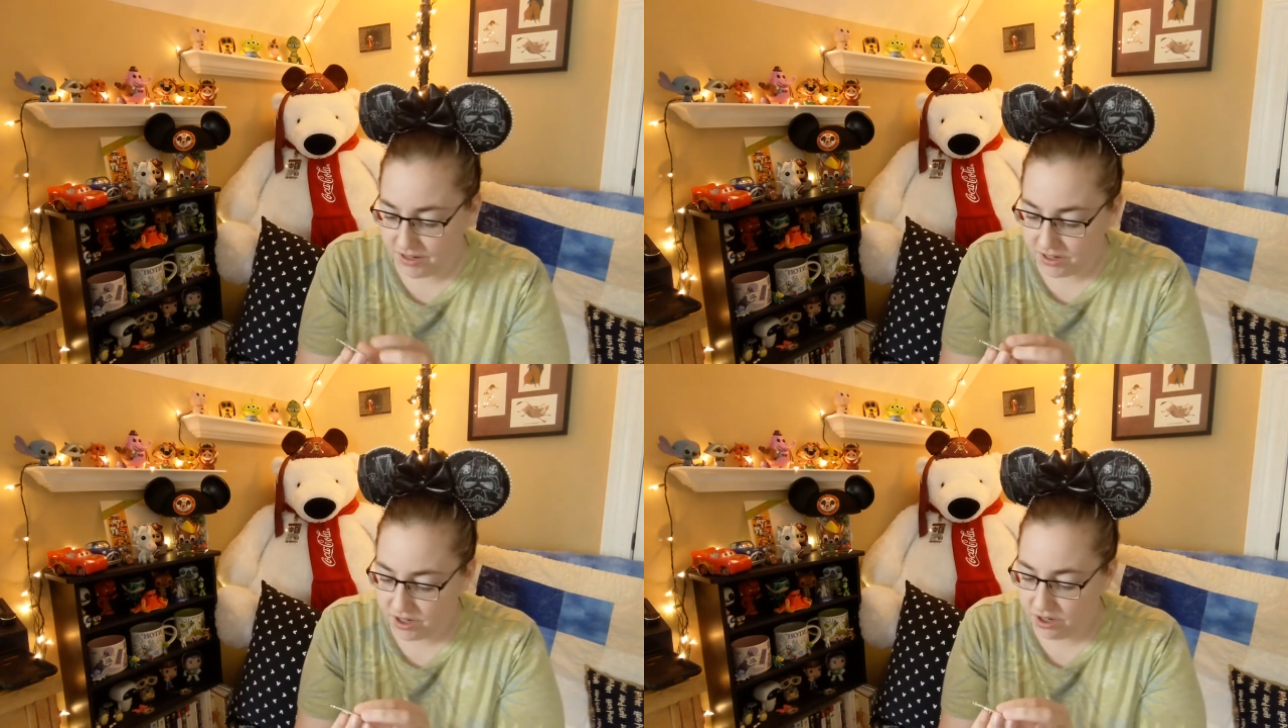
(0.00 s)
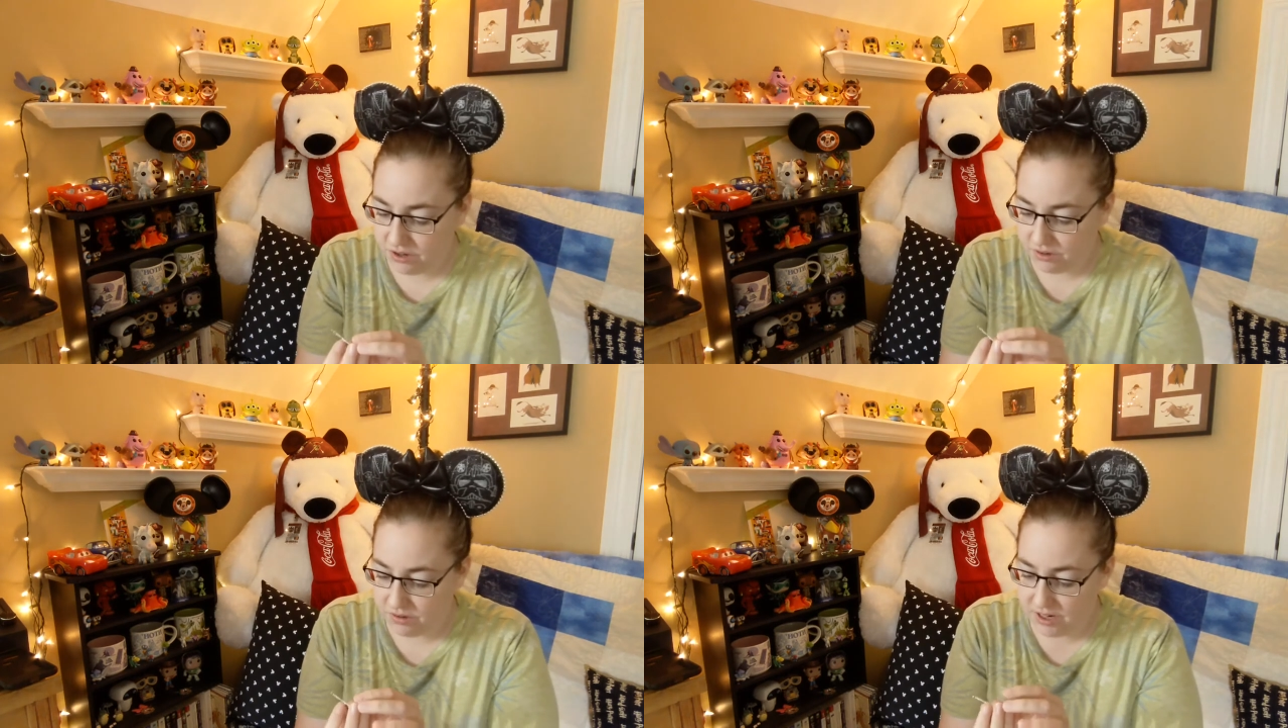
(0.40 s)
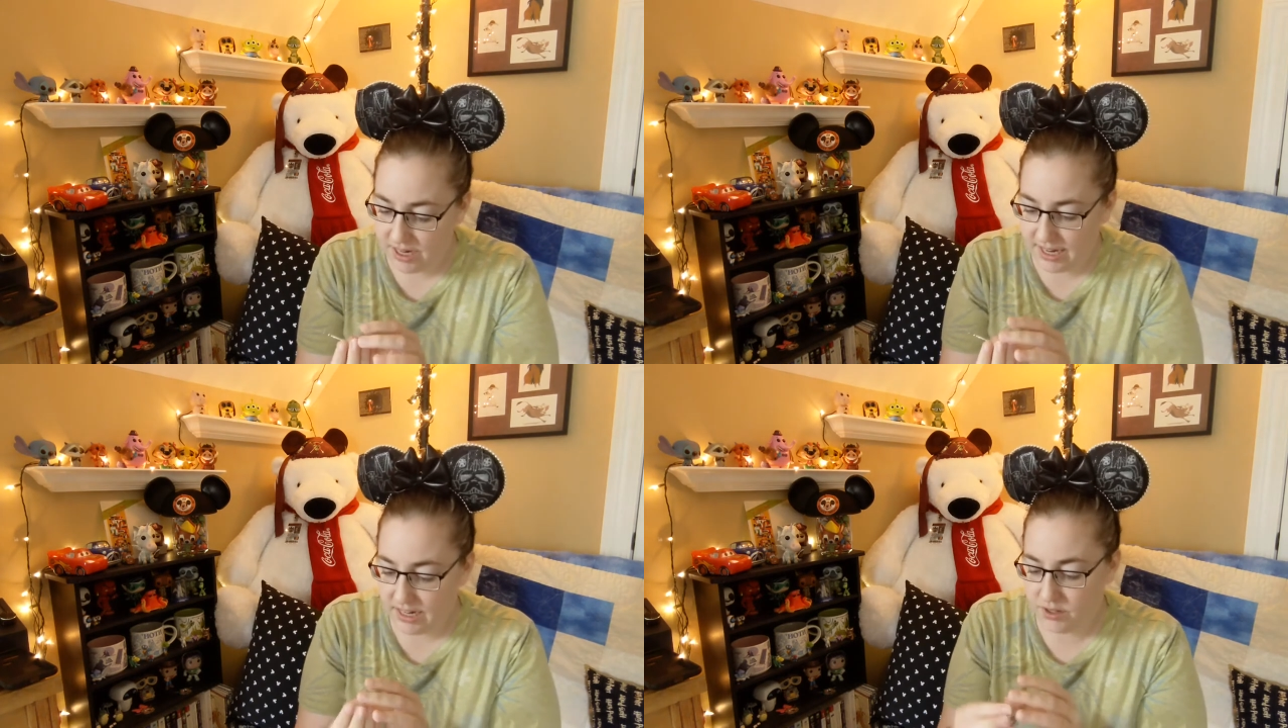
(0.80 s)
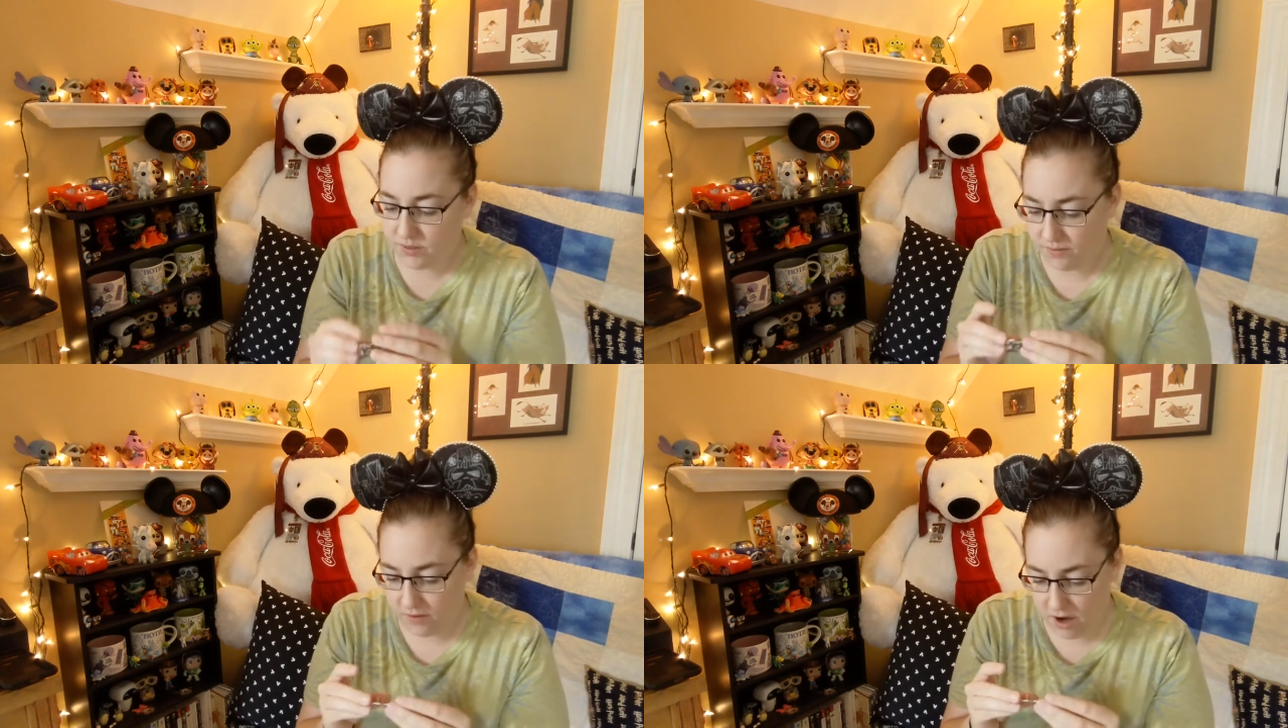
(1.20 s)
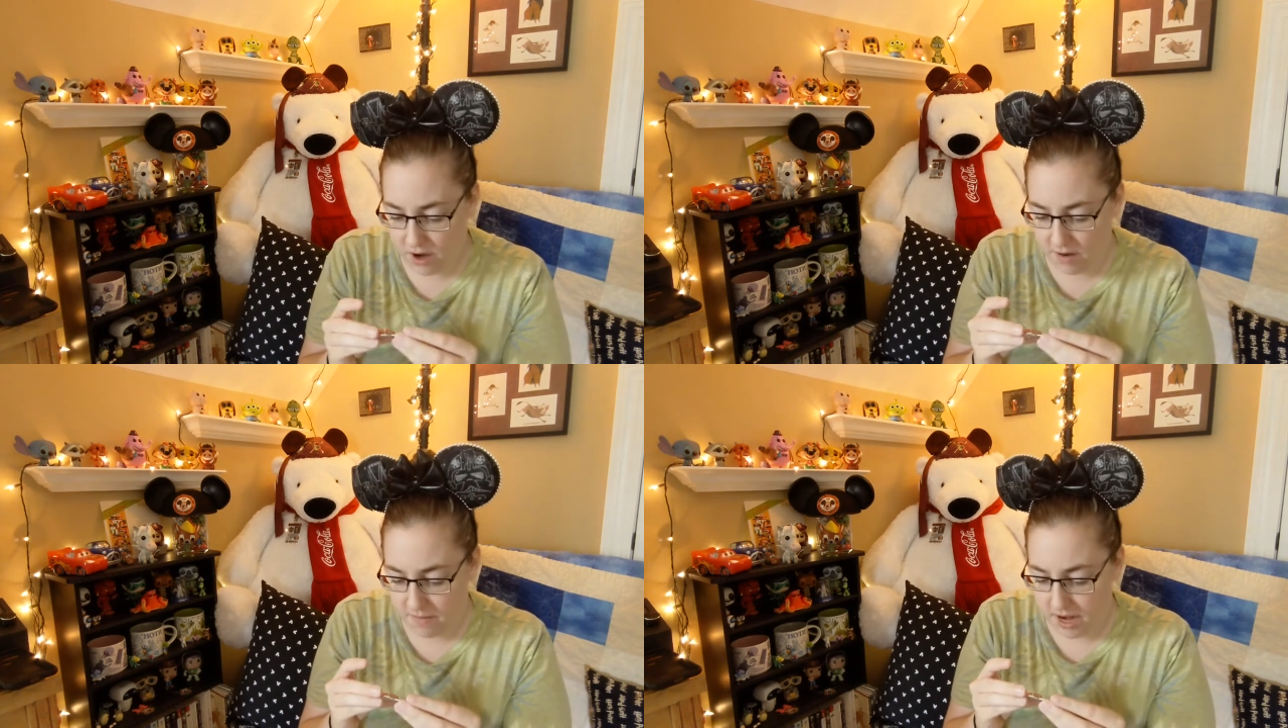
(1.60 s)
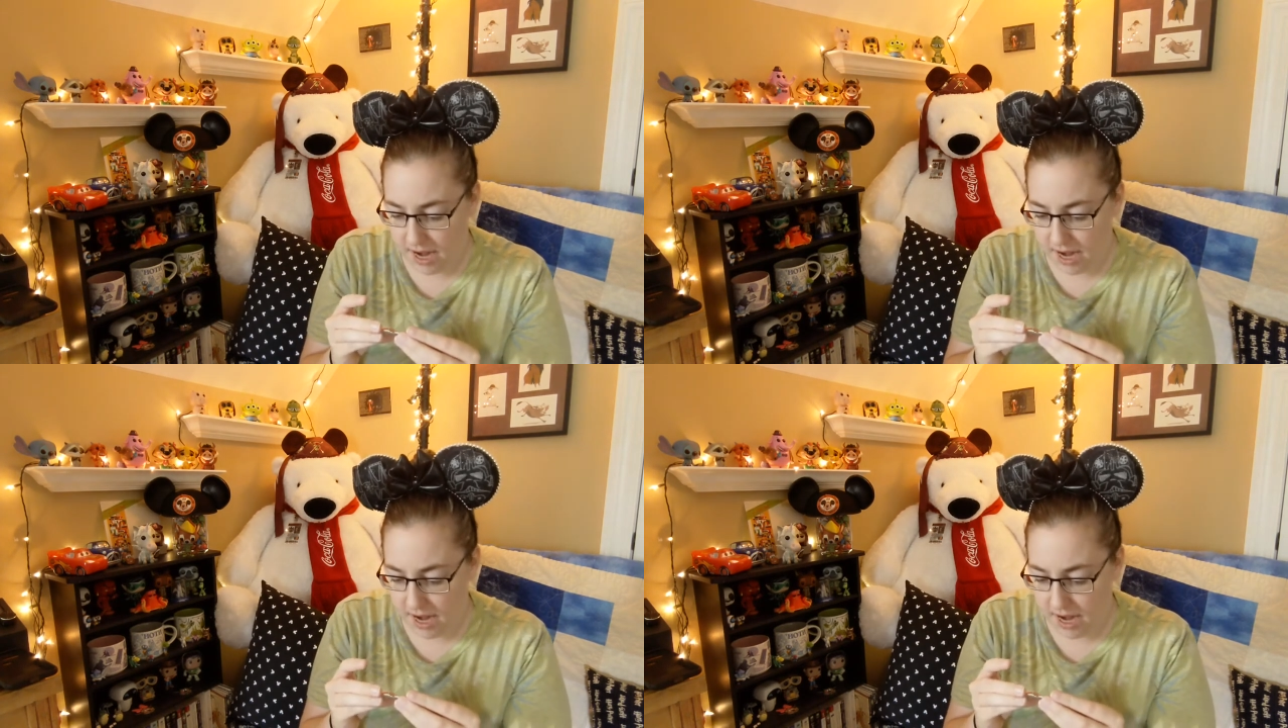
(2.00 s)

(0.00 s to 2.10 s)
two is from